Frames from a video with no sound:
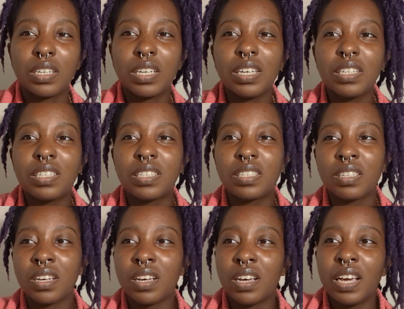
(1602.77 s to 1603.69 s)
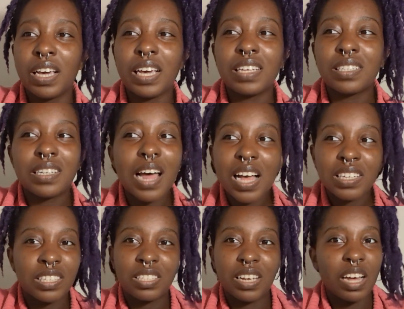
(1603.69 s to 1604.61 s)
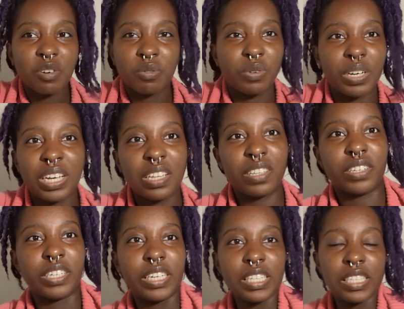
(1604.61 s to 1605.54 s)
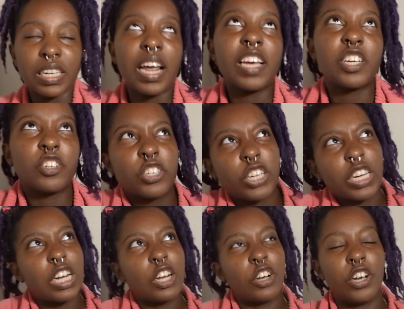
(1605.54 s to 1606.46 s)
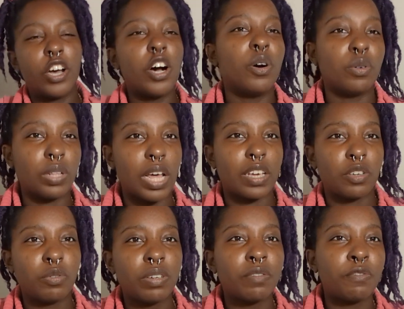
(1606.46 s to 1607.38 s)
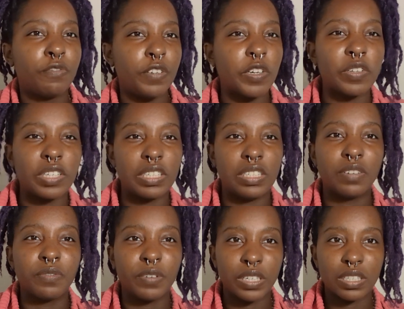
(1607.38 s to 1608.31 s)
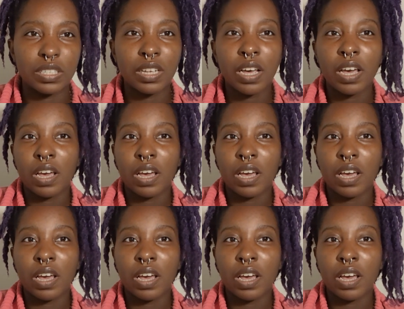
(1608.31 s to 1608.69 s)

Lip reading: it's not subtle either. It's like you're gonna know, like you can feel the difference.